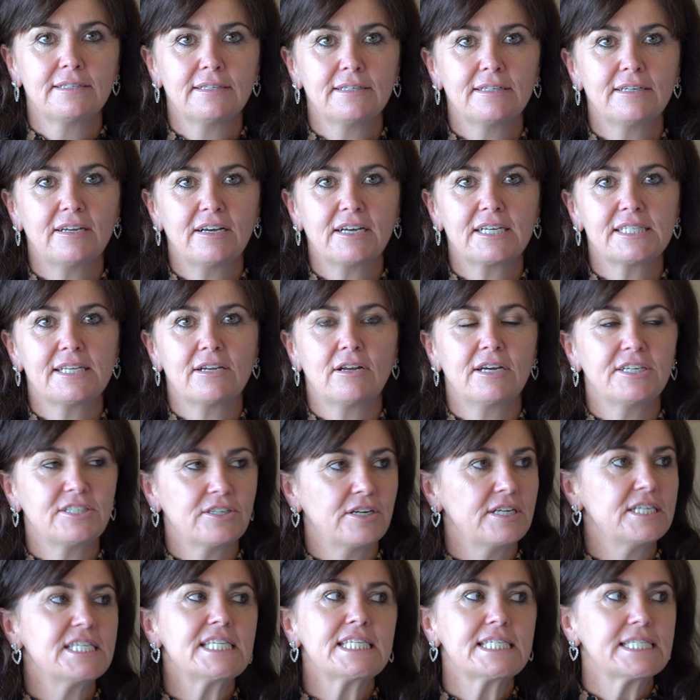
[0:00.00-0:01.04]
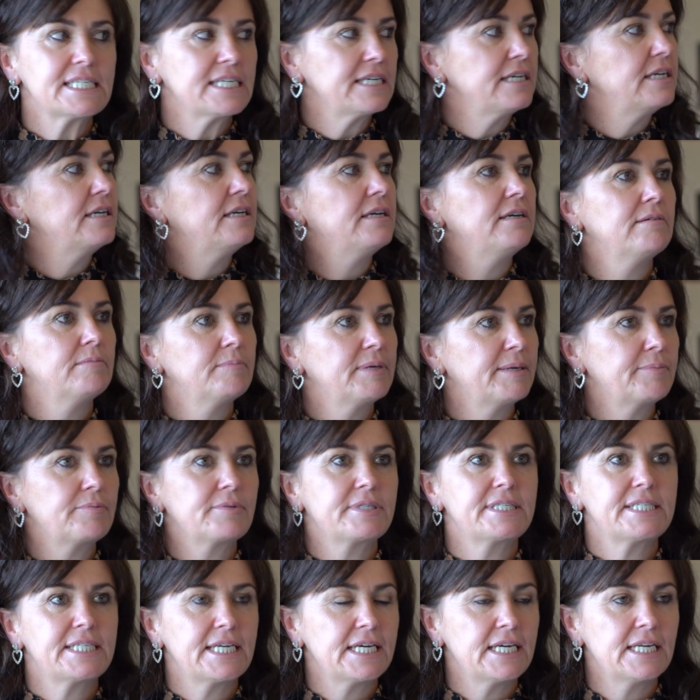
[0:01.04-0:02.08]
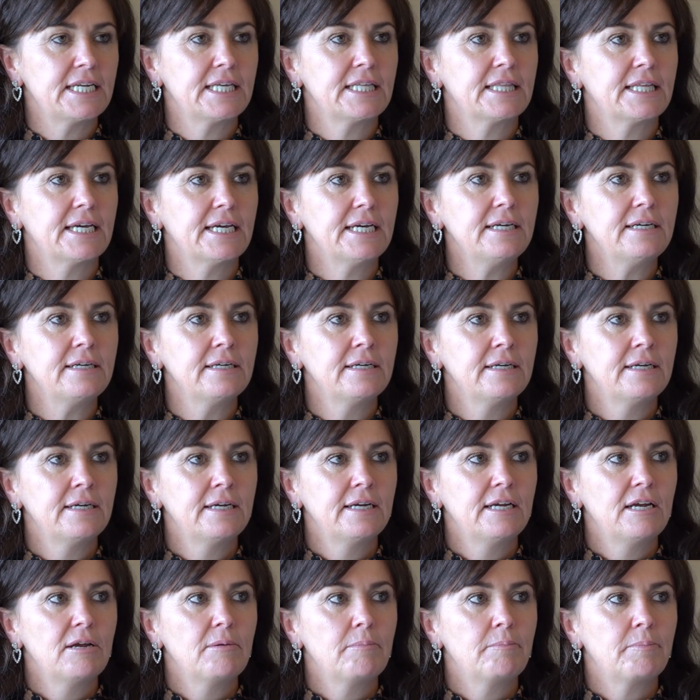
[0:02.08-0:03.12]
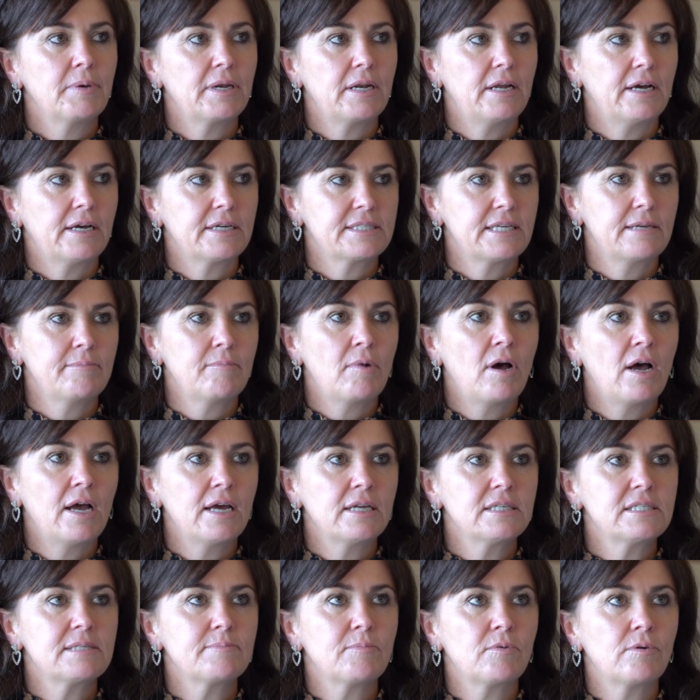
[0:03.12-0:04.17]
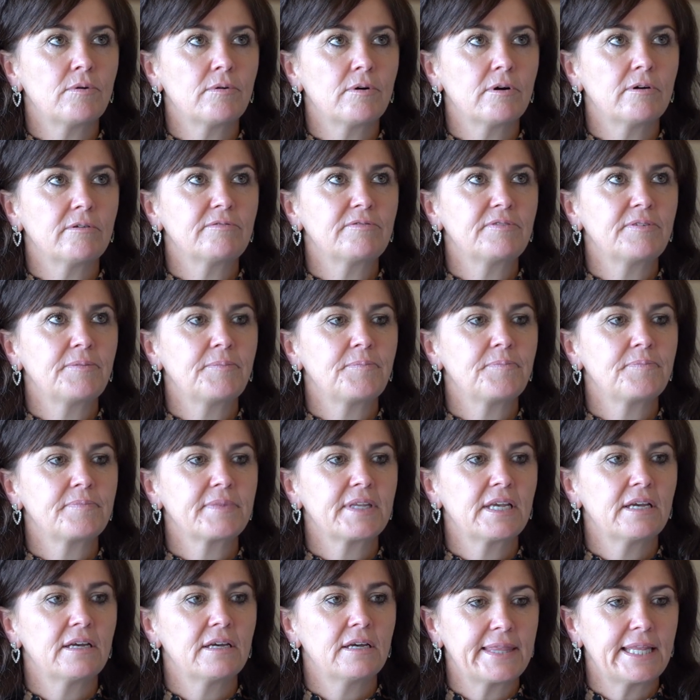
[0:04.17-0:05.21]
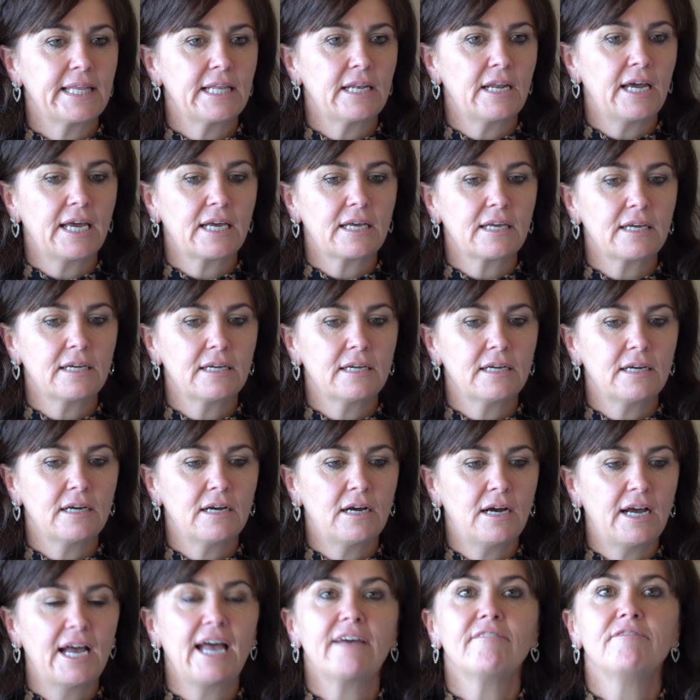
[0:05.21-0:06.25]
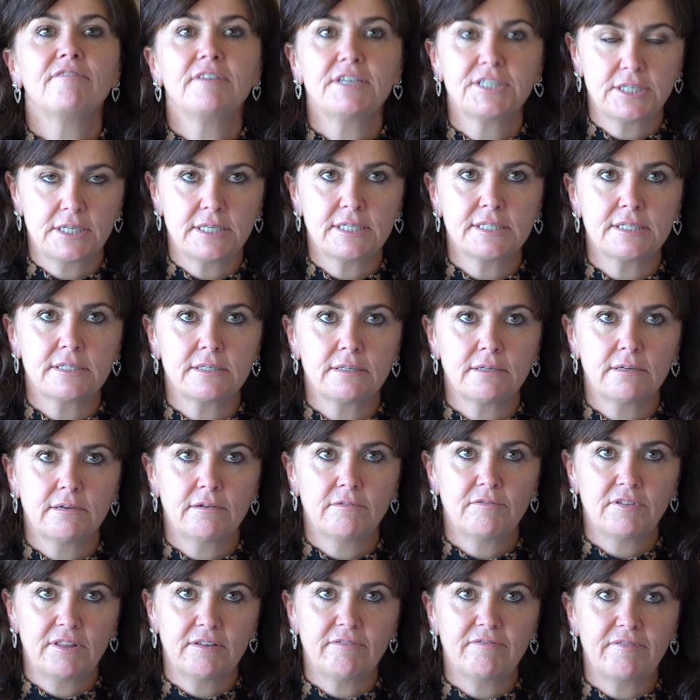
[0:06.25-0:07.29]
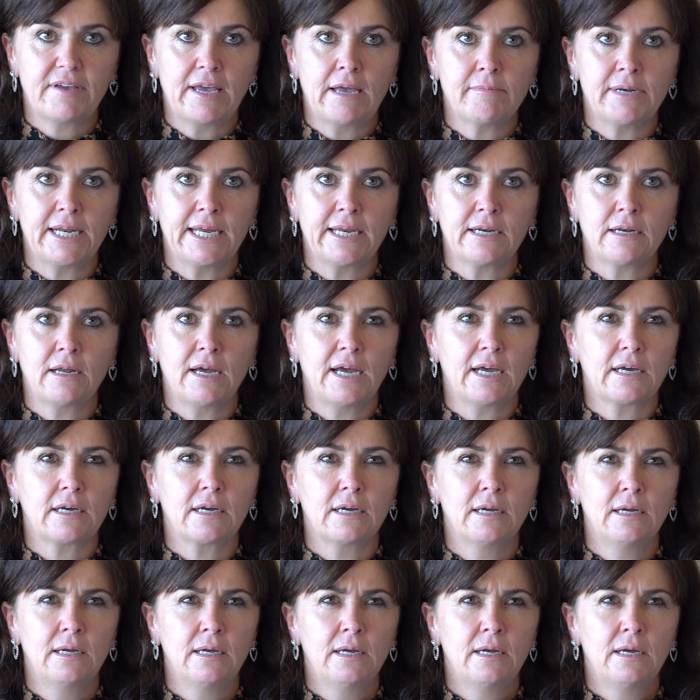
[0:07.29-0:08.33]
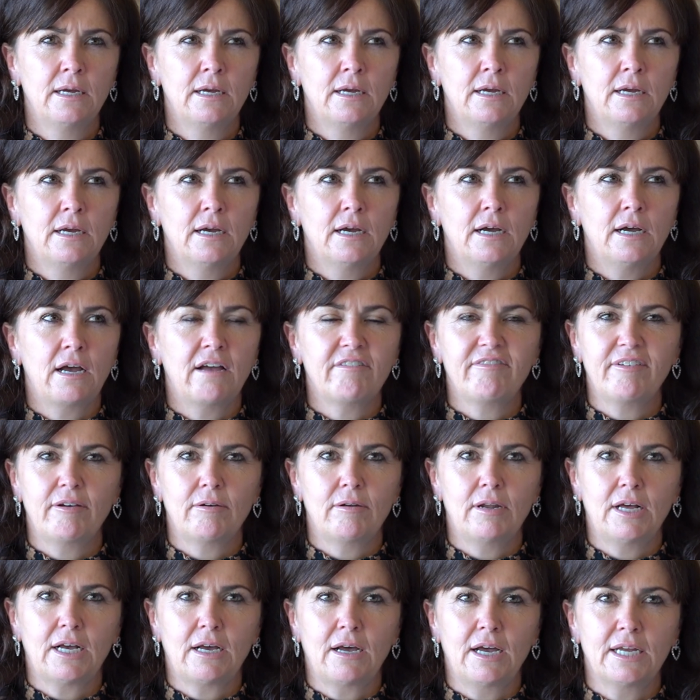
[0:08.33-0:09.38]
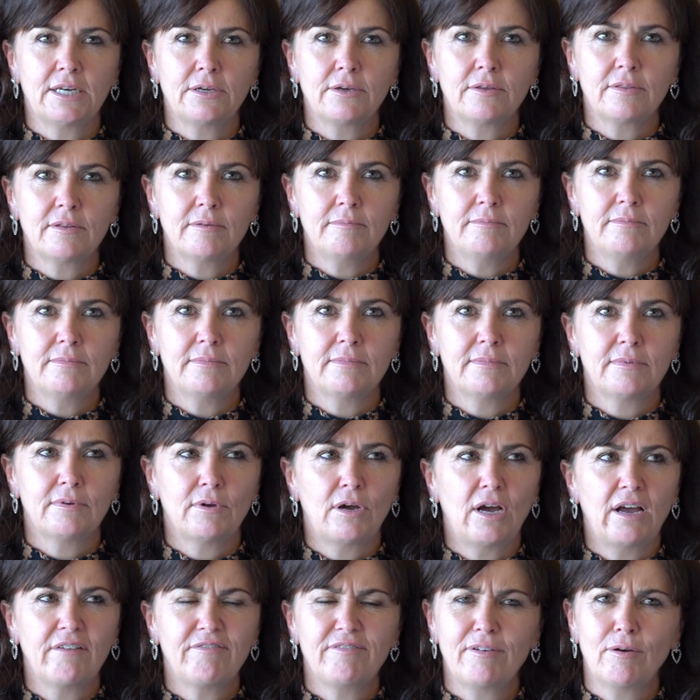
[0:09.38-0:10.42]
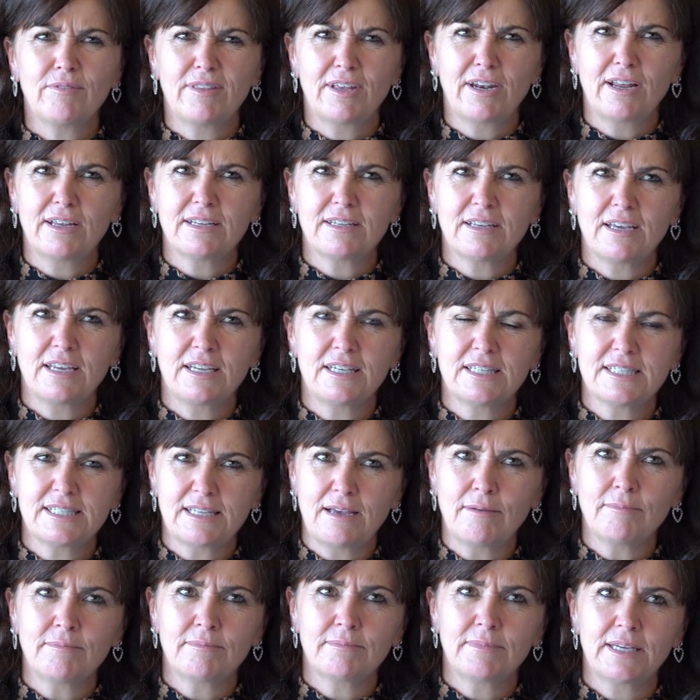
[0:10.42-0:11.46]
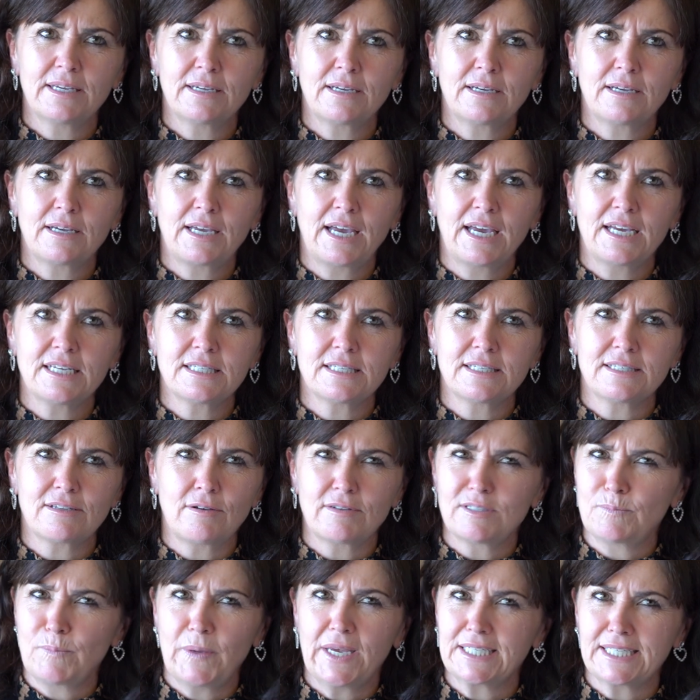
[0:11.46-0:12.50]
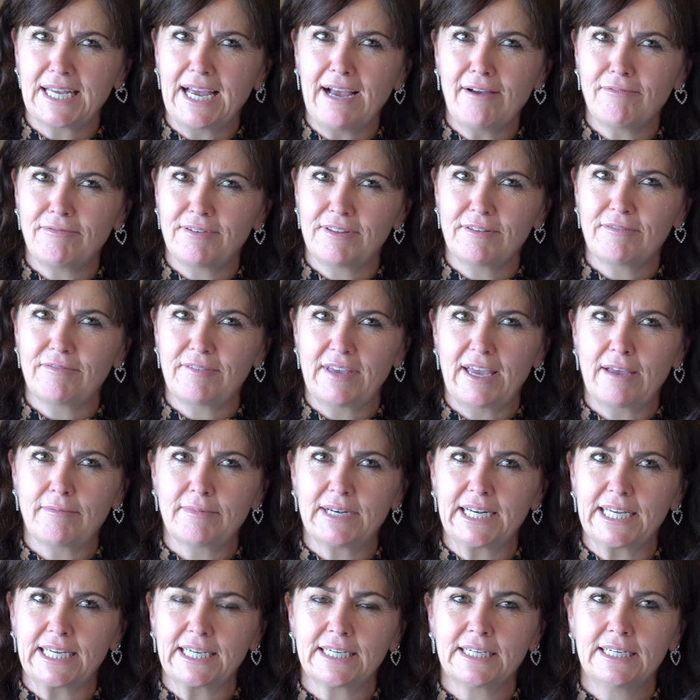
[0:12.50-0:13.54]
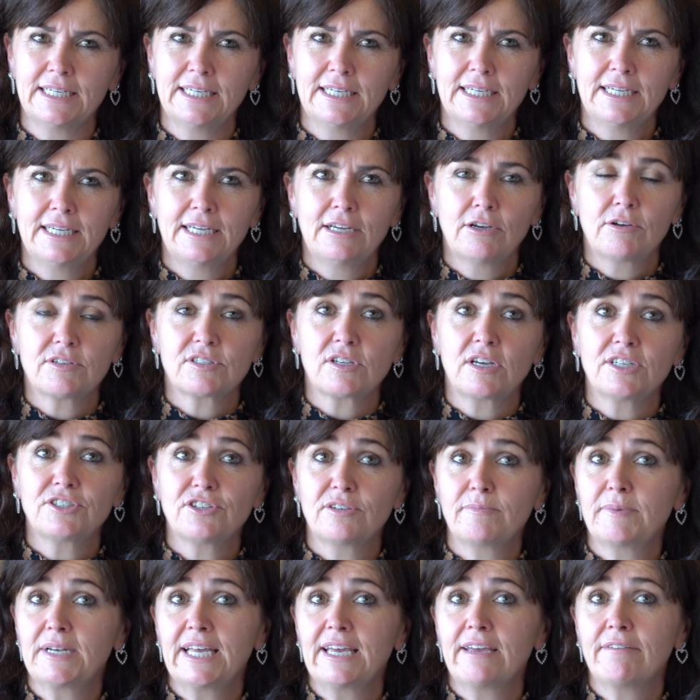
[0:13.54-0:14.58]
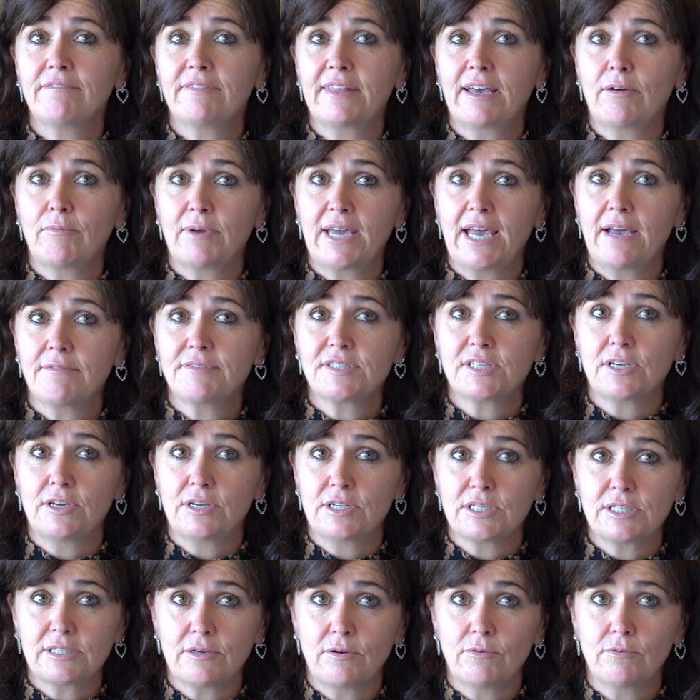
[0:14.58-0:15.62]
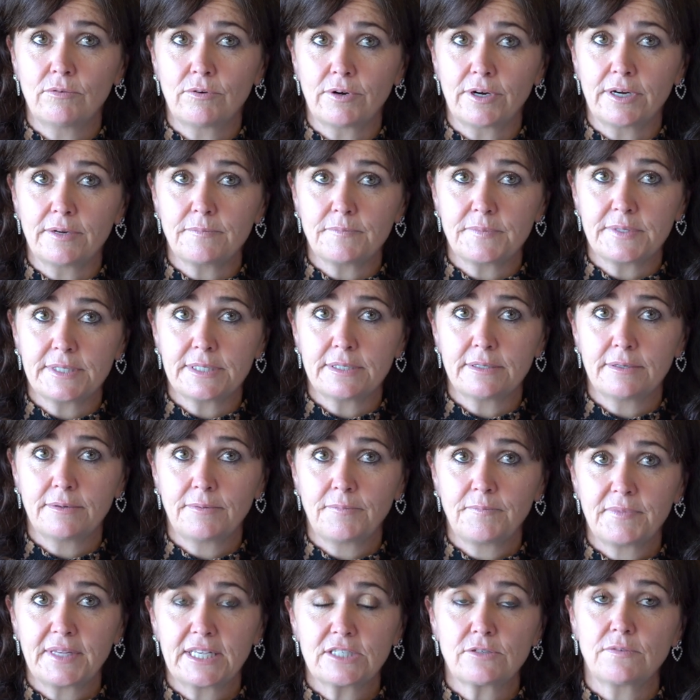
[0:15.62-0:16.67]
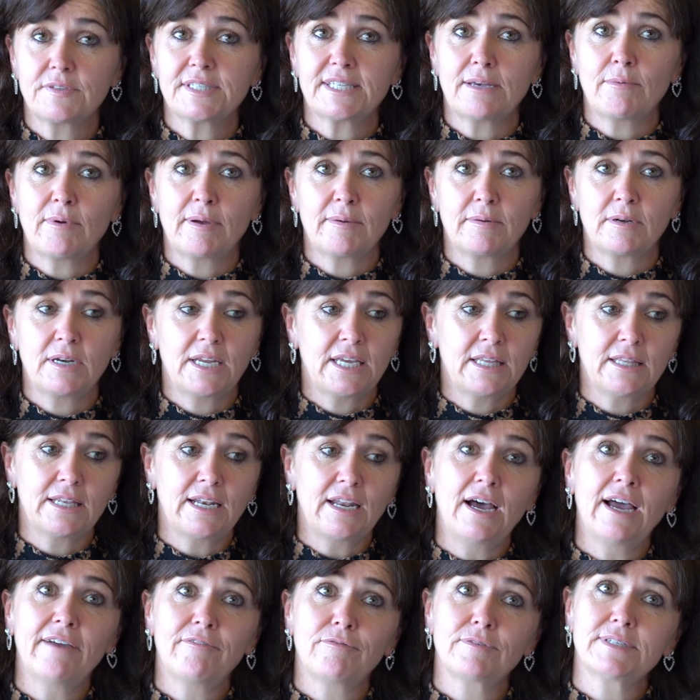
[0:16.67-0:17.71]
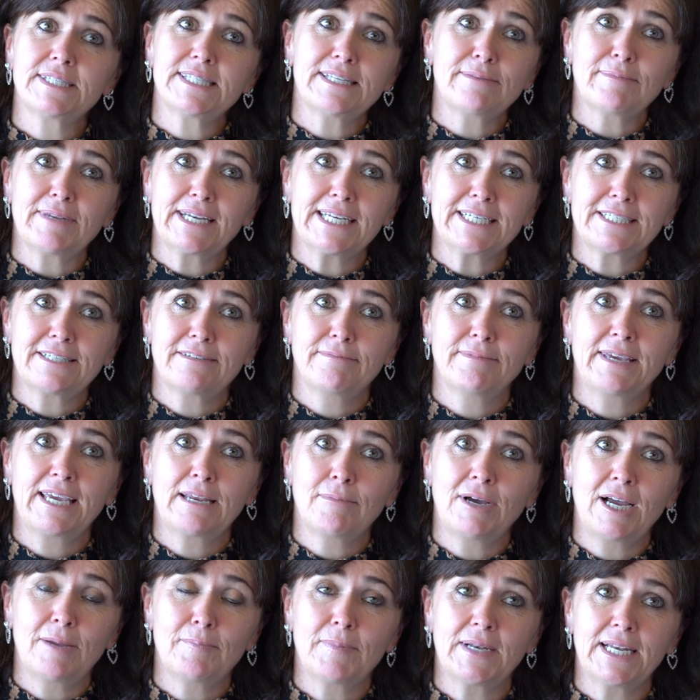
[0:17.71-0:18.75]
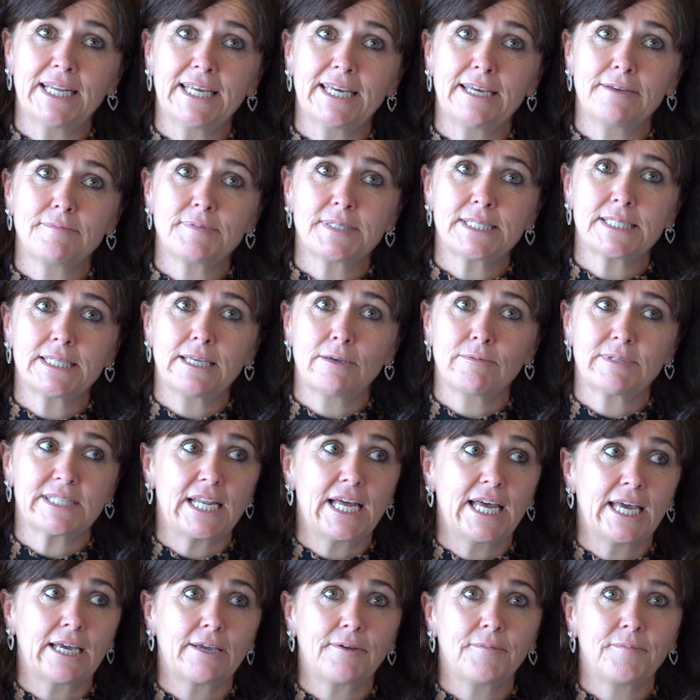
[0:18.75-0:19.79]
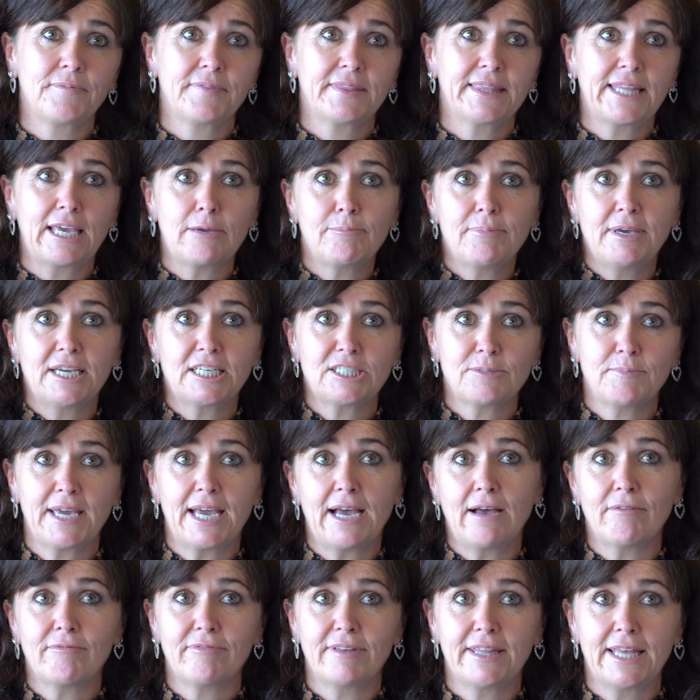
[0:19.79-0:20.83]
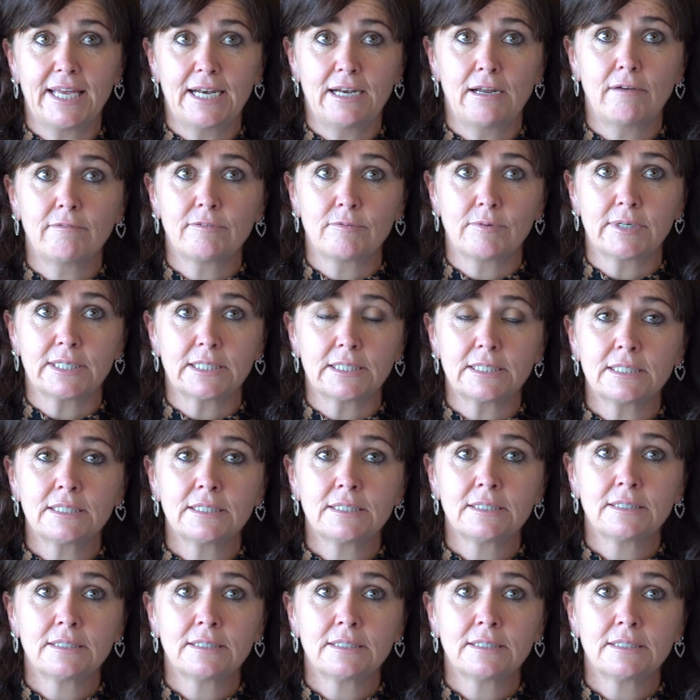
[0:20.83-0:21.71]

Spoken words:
Like I said, I don't see people standing there. But like I said, mine's more of like I had visions for the family. Like I felt like I knew them. I felt that in some cases I was picked out for the family, because I do believe that we have certain soul groups. So if someone in life was similar to me in my beliefs, it was like they picked me out for their loved one.